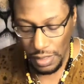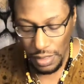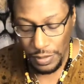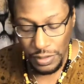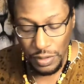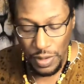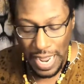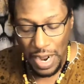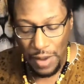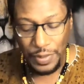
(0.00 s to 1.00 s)
But
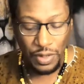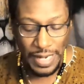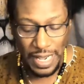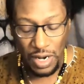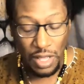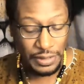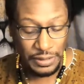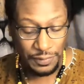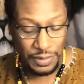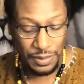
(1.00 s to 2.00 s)
I would go down all these
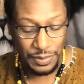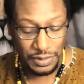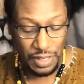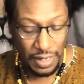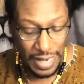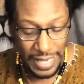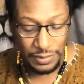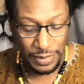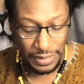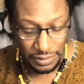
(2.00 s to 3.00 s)
different companies and start
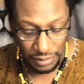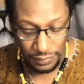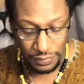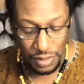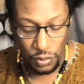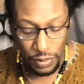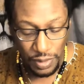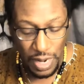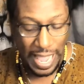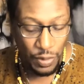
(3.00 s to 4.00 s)
asking myself,
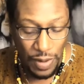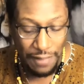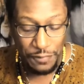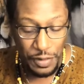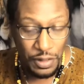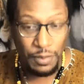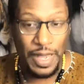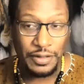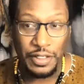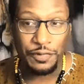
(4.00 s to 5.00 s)
how do I feel
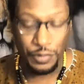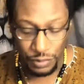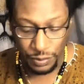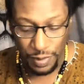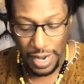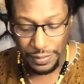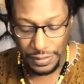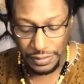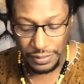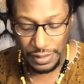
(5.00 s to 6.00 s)
about their future
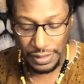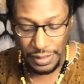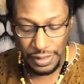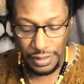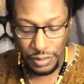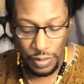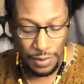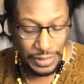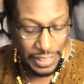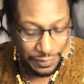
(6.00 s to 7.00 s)
progress? Do I
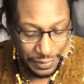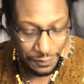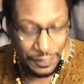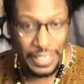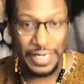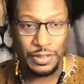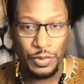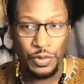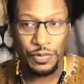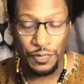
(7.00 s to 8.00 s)
believe in a FedEx
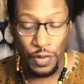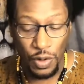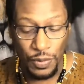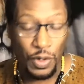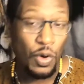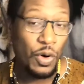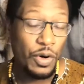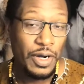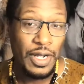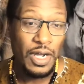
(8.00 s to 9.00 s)
moving forward,
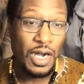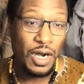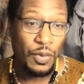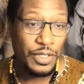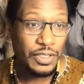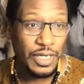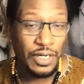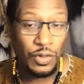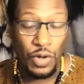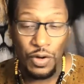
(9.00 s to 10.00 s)
or was their
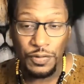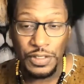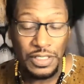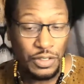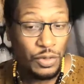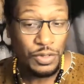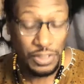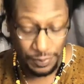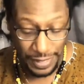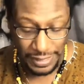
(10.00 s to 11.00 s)
growth just due to
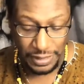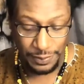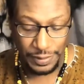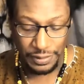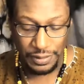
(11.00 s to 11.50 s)
the pandemic?